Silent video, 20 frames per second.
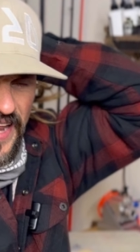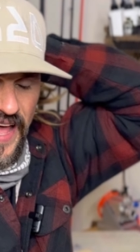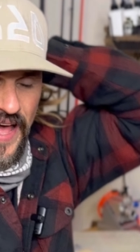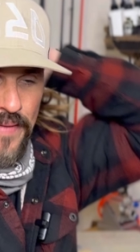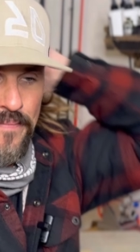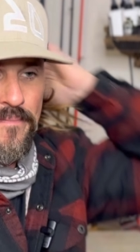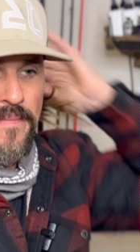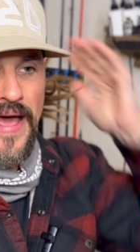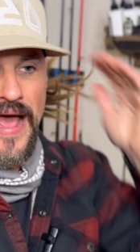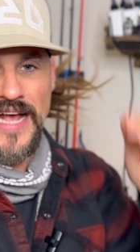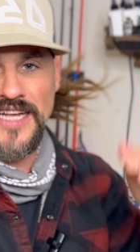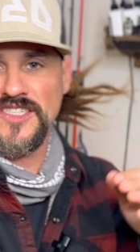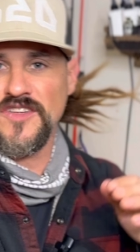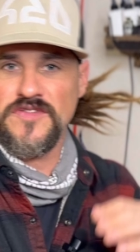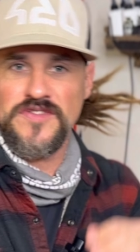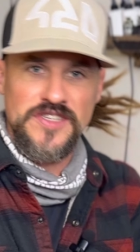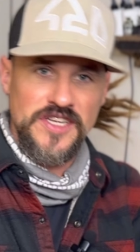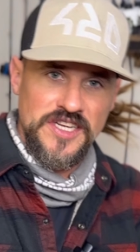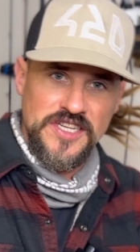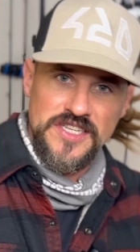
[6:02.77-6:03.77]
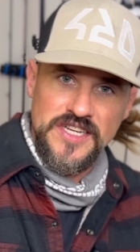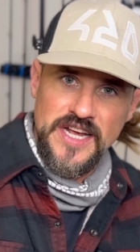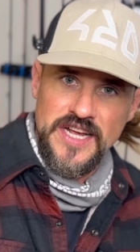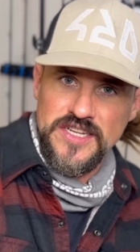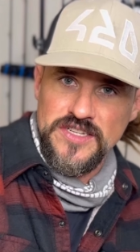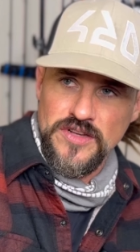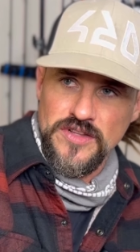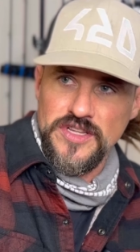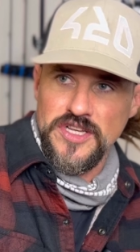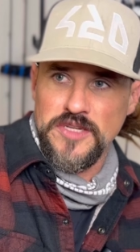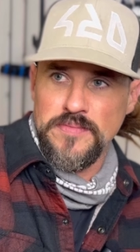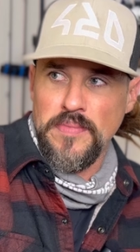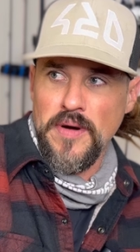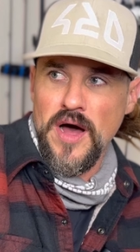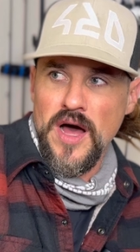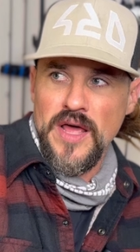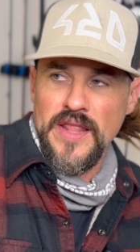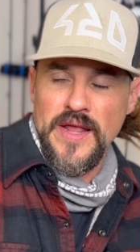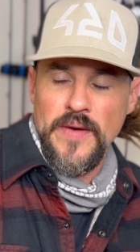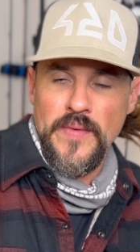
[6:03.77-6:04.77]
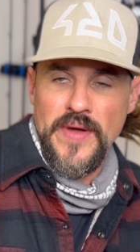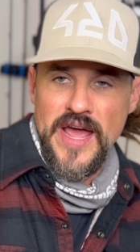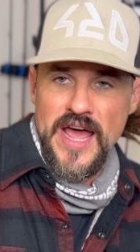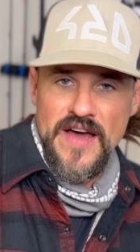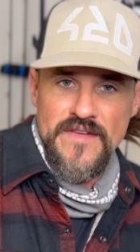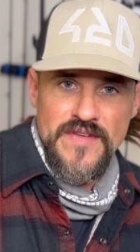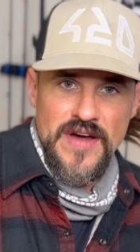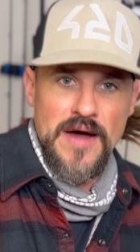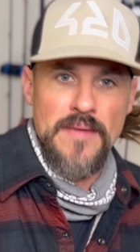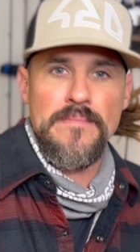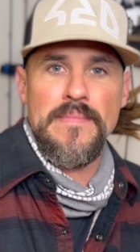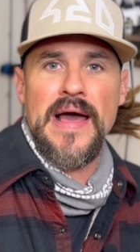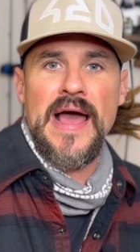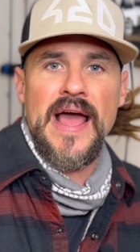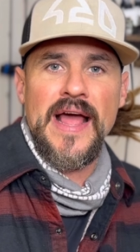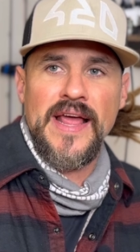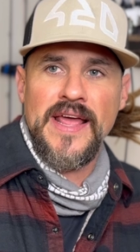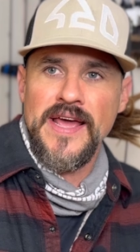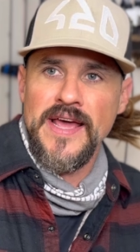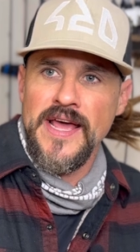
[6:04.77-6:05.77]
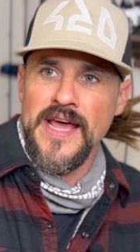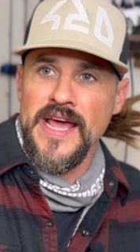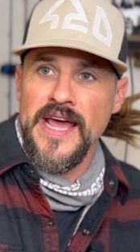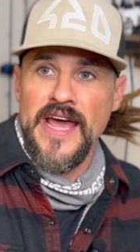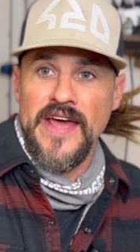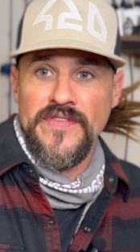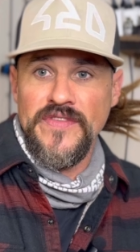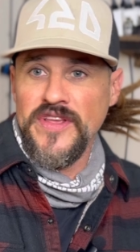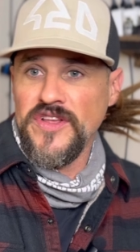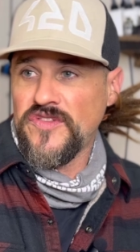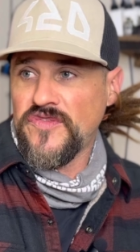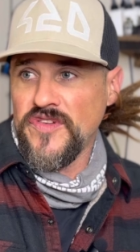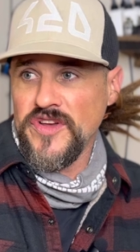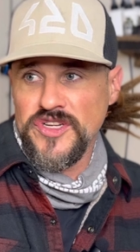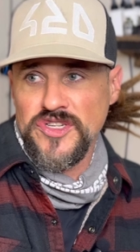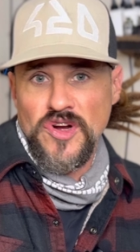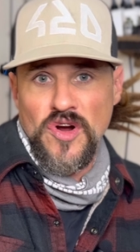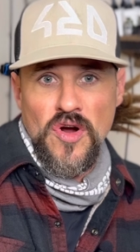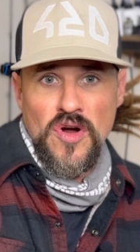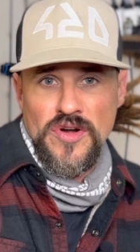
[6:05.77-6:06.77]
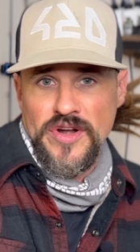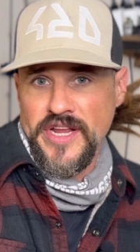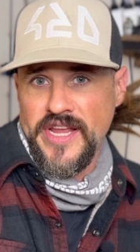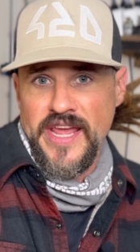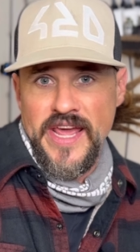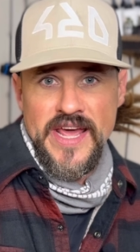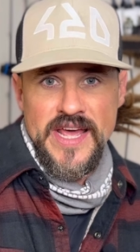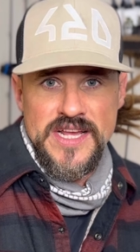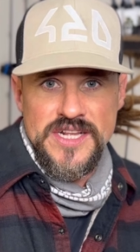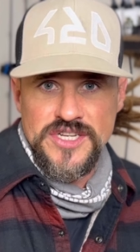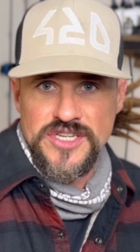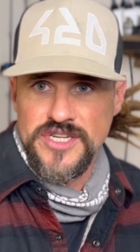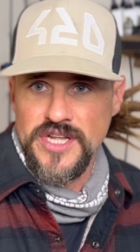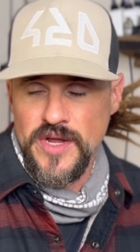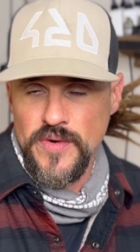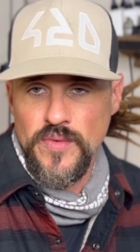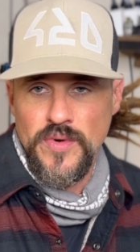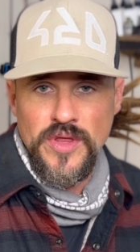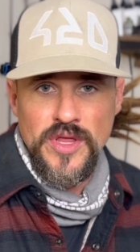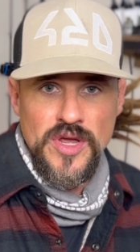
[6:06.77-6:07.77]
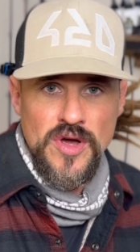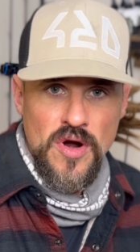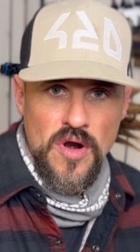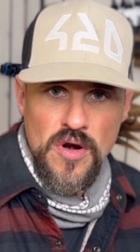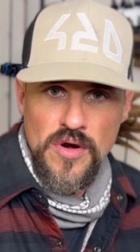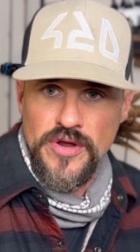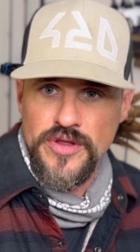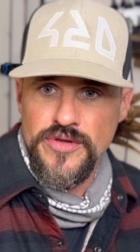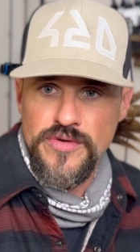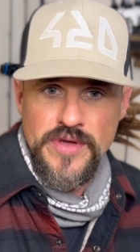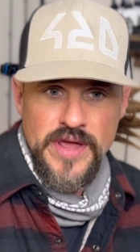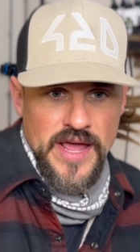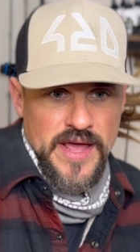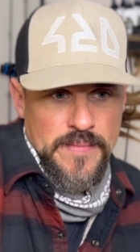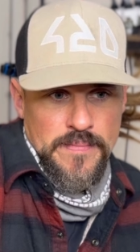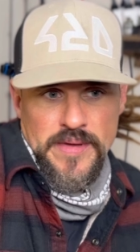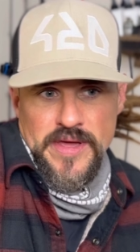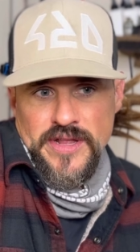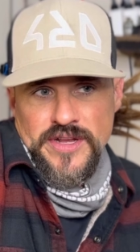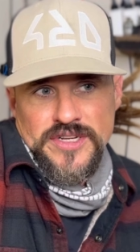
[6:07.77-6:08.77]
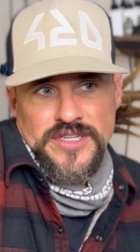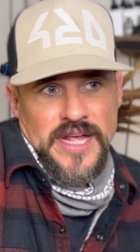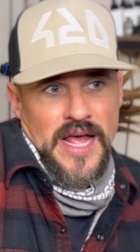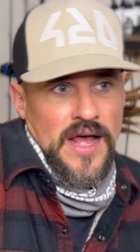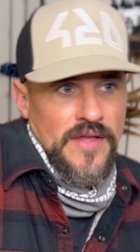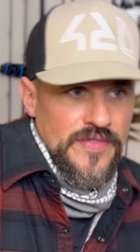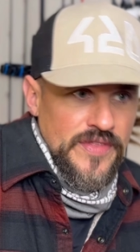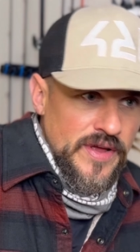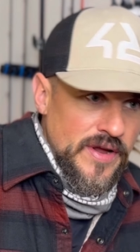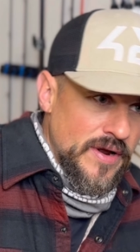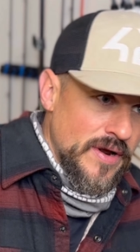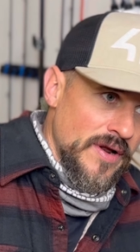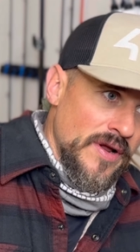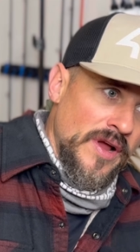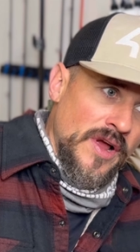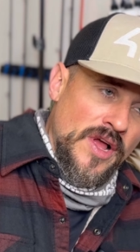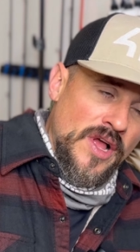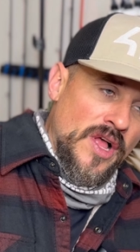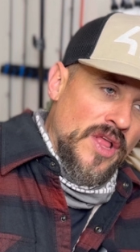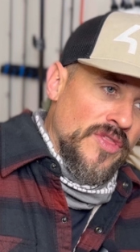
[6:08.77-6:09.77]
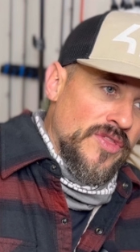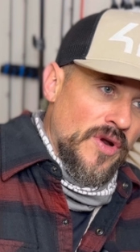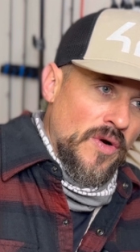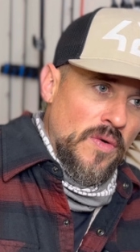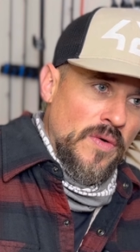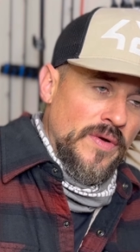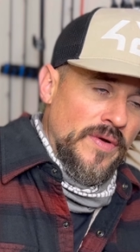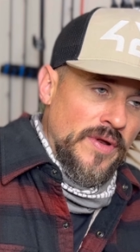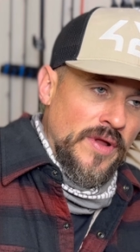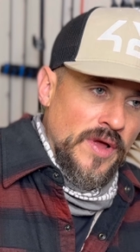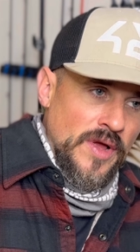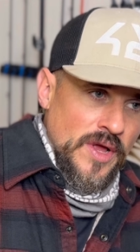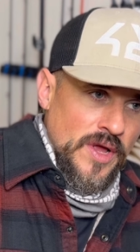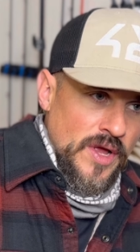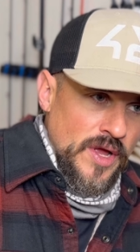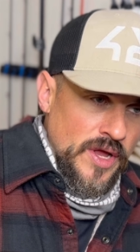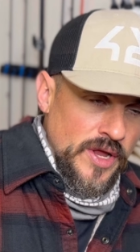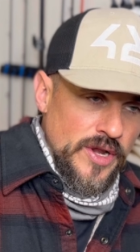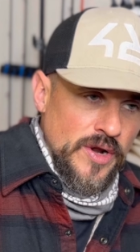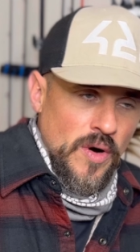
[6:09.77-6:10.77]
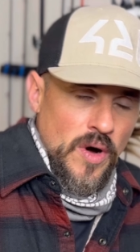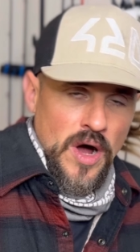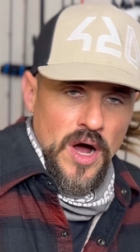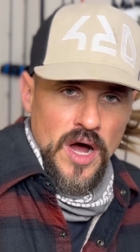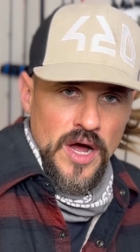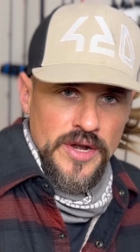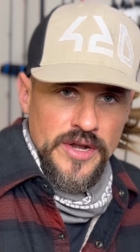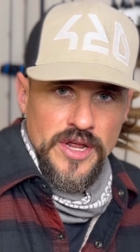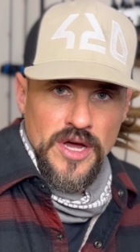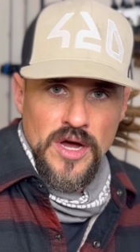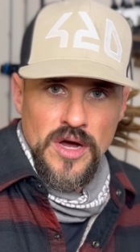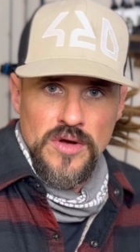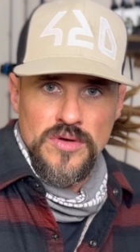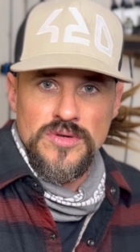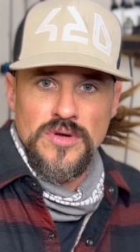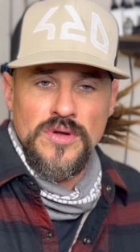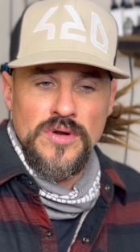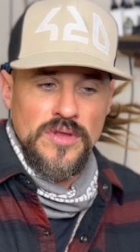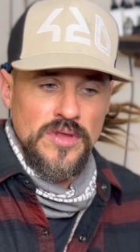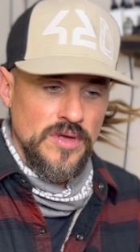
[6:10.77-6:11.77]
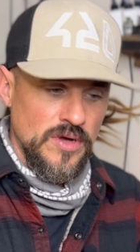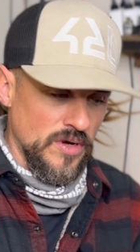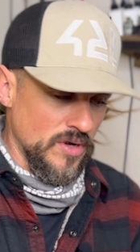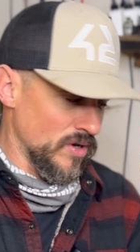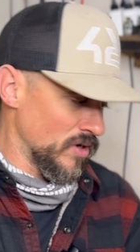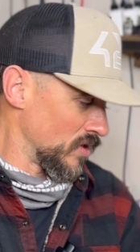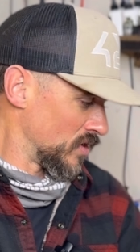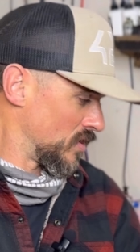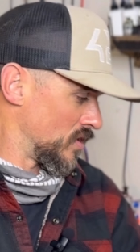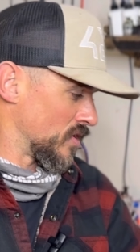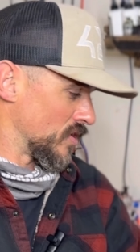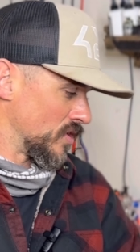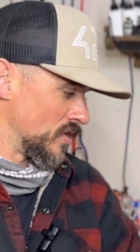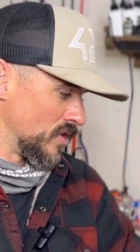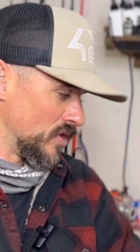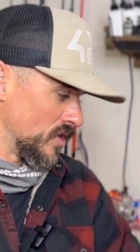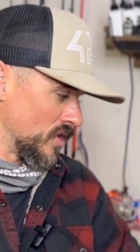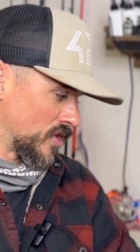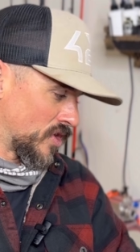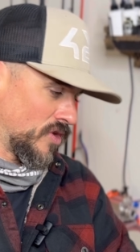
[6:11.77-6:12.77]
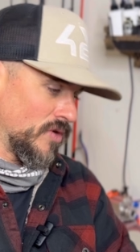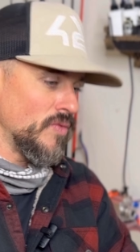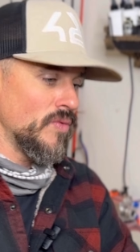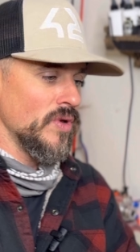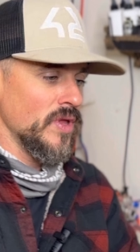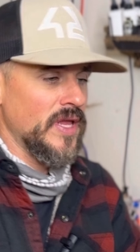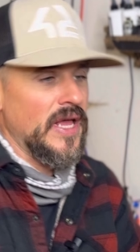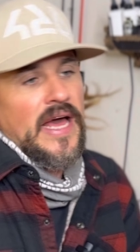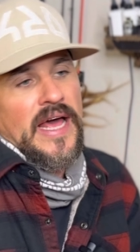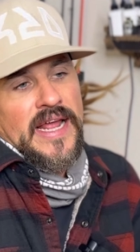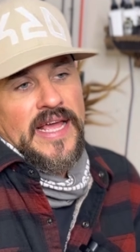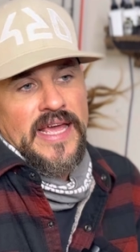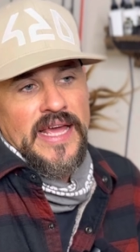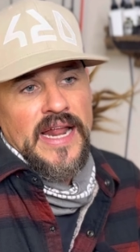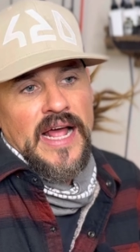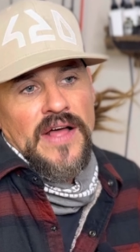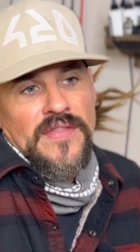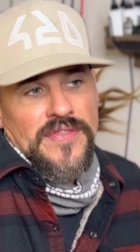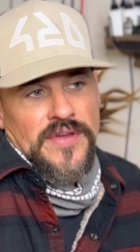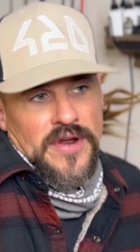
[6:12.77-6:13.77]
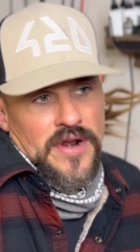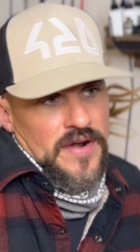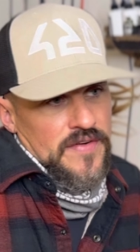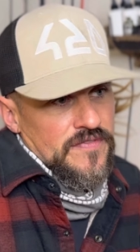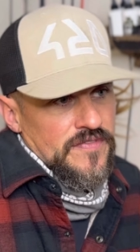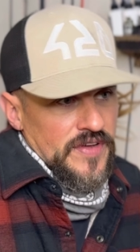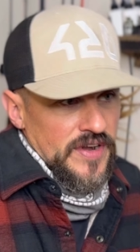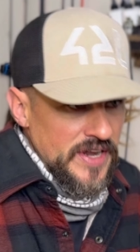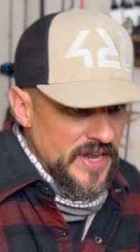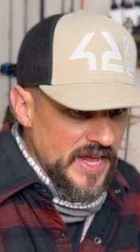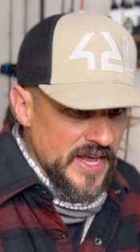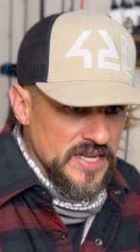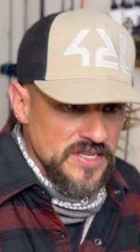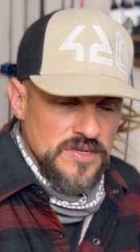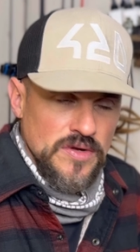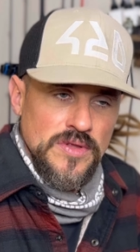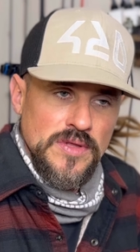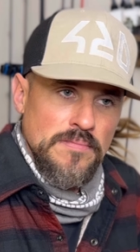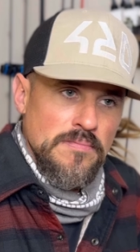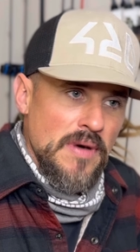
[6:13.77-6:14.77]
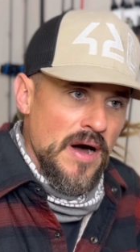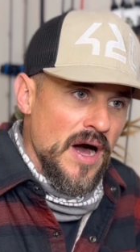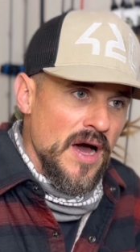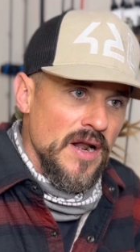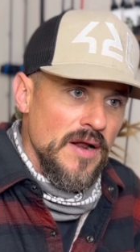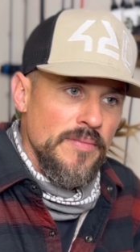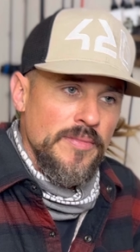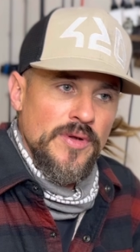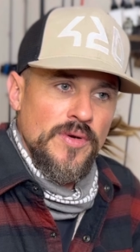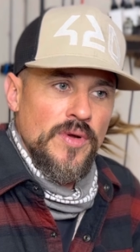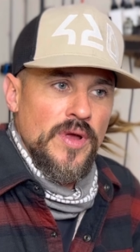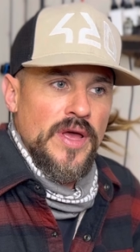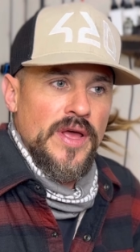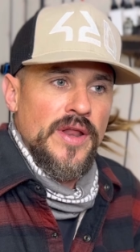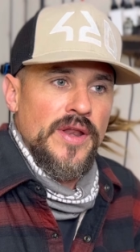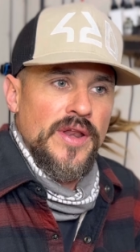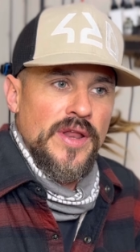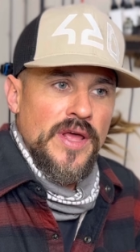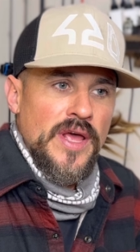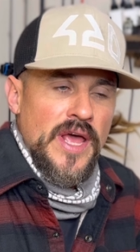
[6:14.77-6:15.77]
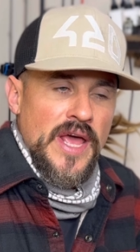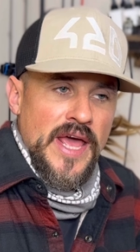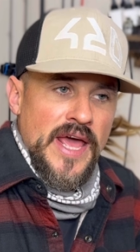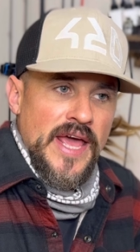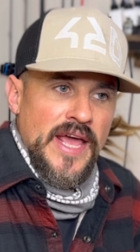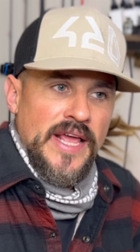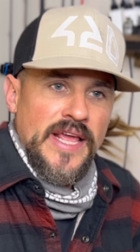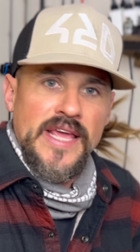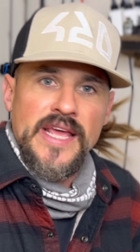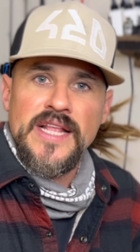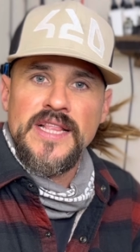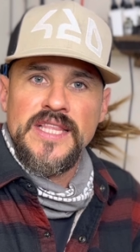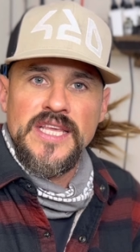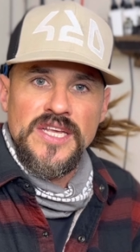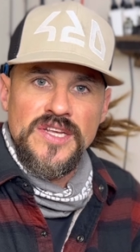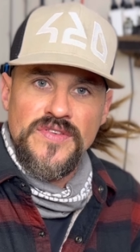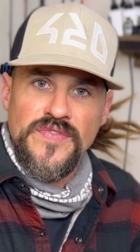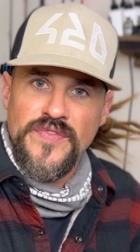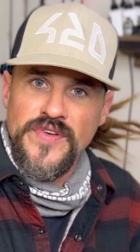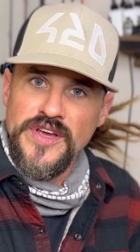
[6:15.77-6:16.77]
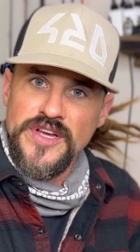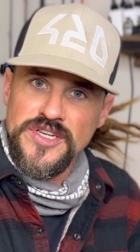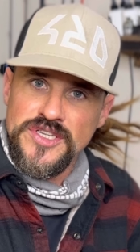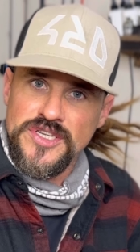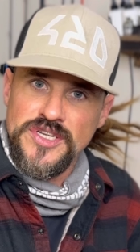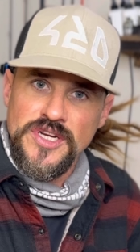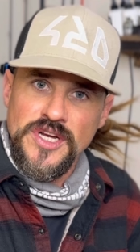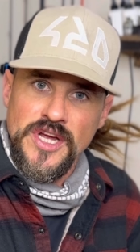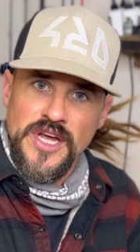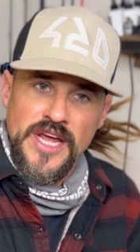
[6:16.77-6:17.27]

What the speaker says: had massive success on this pond that we have out back. And these fish are hard to catch. They really are. You can't be just out there throwing, hot dogs on a hook. You really got to get out there and finesse on the bottom and get these fish